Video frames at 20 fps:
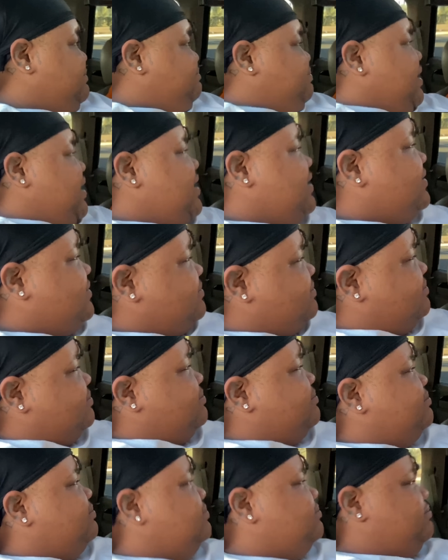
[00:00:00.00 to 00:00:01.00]
Big,
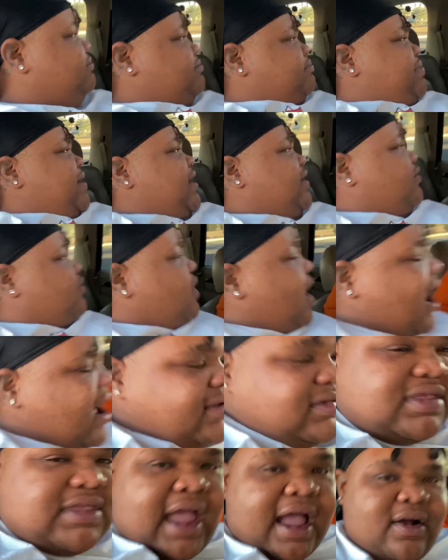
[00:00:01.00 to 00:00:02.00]
big rock
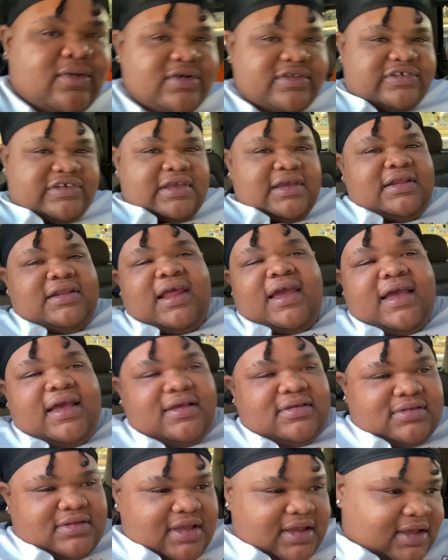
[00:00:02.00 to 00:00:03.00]
sandwich eating
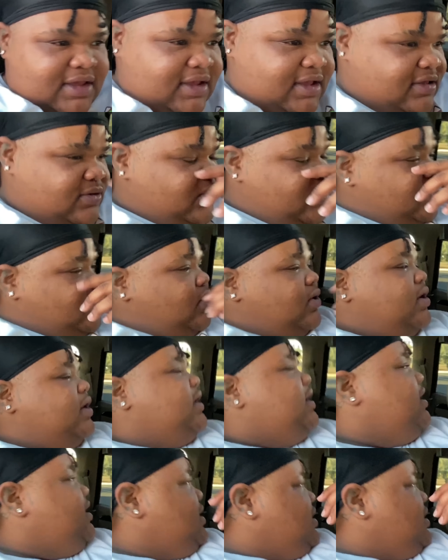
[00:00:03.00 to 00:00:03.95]
ass, nigga. Is we Extra going in?